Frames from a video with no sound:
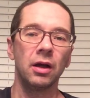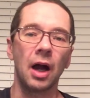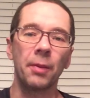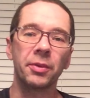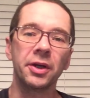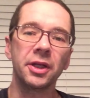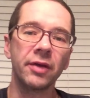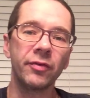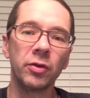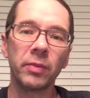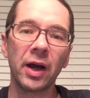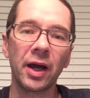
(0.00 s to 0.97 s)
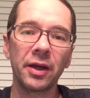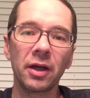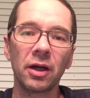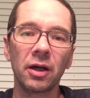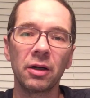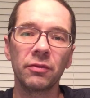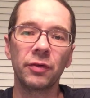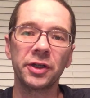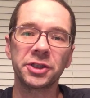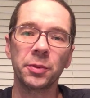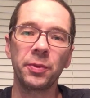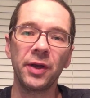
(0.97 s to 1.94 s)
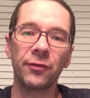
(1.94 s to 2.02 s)
I'm going to give you my
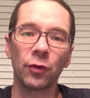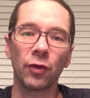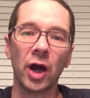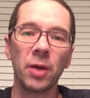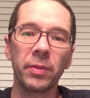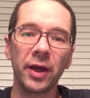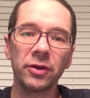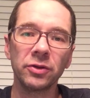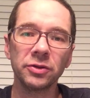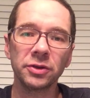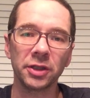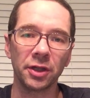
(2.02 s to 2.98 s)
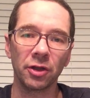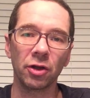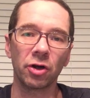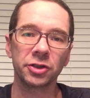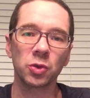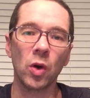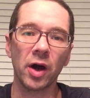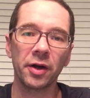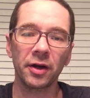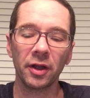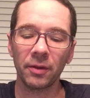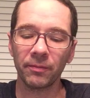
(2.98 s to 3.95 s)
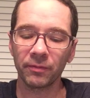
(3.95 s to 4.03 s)
recipe for rye bagels in a large
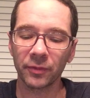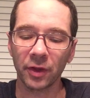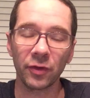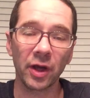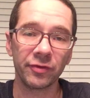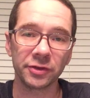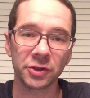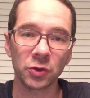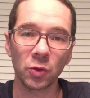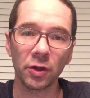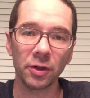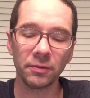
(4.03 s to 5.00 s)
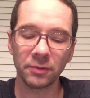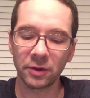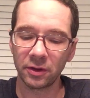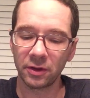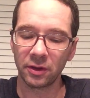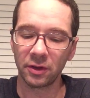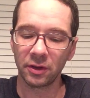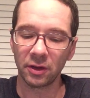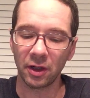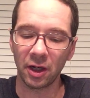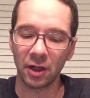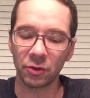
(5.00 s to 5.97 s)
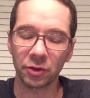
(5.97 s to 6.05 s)
quantity. If you have a store
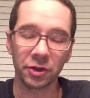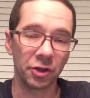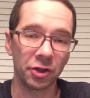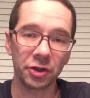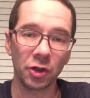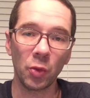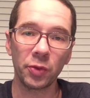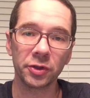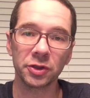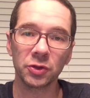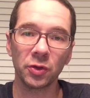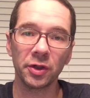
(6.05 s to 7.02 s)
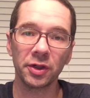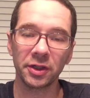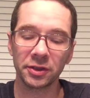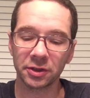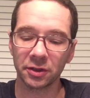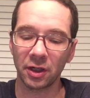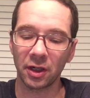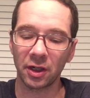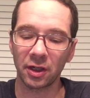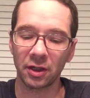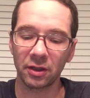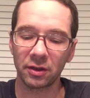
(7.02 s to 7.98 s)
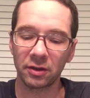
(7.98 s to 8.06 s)
or you're looking to open a store, here's
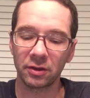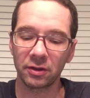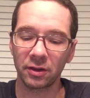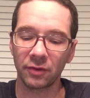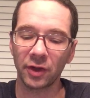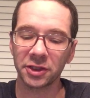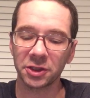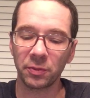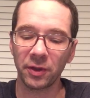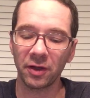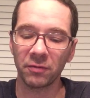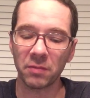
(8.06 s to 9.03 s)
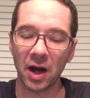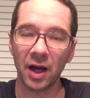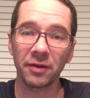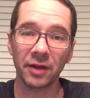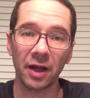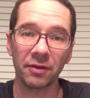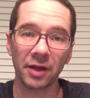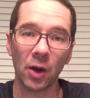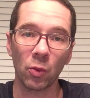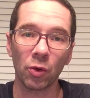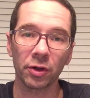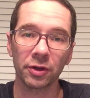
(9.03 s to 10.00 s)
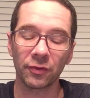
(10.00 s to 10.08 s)
a recipe of mine that
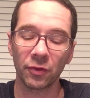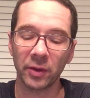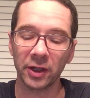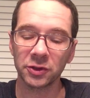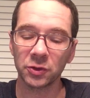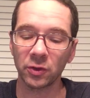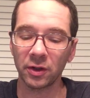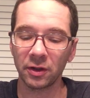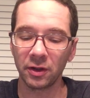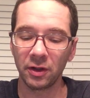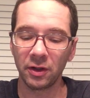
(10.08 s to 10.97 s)
worked for my store.